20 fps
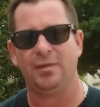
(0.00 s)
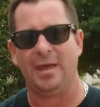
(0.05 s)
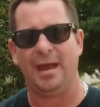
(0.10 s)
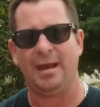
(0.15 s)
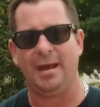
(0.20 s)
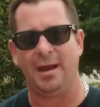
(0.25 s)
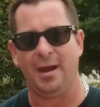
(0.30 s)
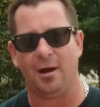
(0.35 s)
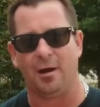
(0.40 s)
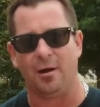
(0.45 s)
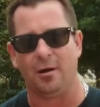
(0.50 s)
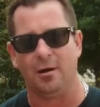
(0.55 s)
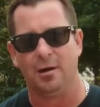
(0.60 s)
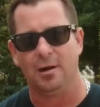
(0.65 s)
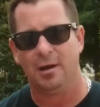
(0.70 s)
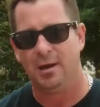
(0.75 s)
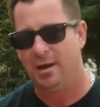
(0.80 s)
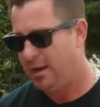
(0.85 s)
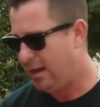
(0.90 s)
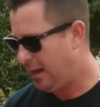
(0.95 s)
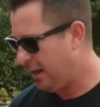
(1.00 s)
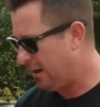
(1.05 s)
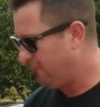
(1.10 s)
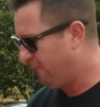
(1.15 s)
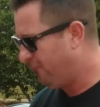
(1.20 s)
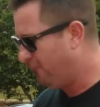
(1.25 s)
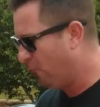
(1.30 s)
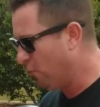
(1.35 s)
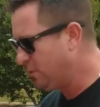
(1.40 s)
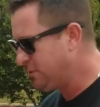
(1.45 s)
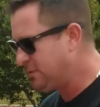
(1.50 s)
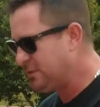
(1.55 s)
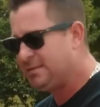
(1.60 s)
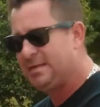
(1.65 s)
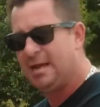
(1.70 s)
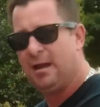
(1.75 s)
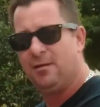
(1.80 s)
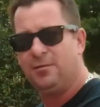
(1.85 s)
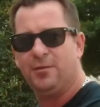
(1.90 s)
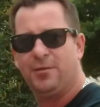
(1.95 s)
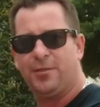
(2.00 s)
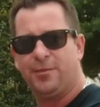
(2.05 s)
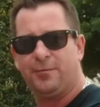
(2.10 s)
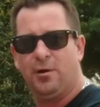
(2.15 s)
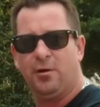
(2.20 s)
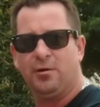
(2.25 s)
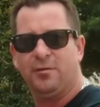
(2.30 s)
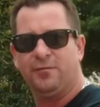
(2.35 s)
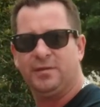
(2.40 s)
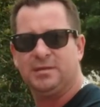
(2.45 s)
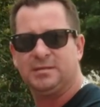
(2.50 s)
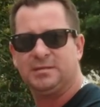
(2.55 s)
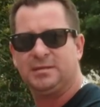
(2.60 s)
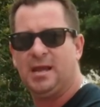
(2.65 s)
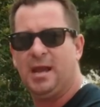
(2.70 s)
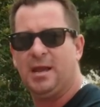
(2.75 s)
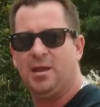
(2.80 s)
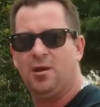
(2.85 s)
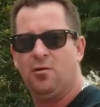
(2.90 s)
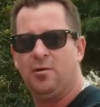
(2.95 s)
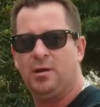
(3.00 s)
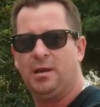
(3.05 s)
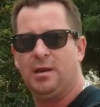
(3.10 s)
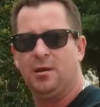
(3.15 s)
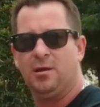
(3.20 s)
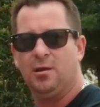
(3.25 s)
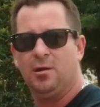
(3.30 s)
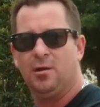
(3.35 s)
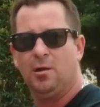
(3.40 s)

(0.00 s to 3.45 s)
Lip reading: that air and force it down the throat of this Coyote,